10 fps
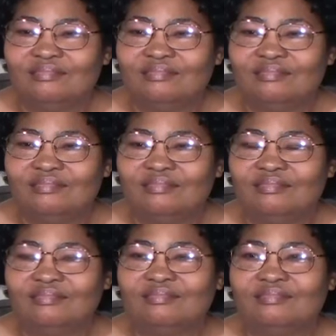
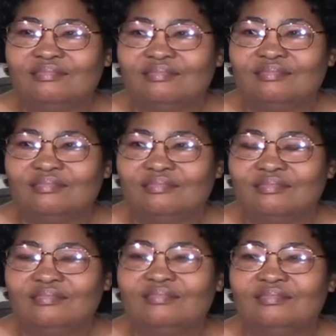
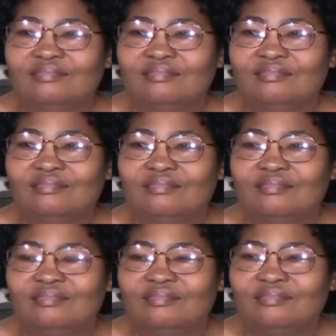
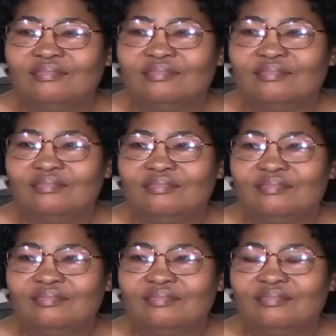
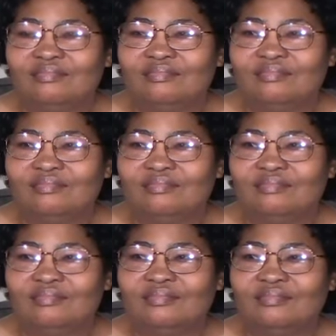
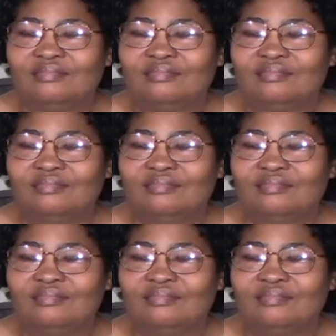(not speaking)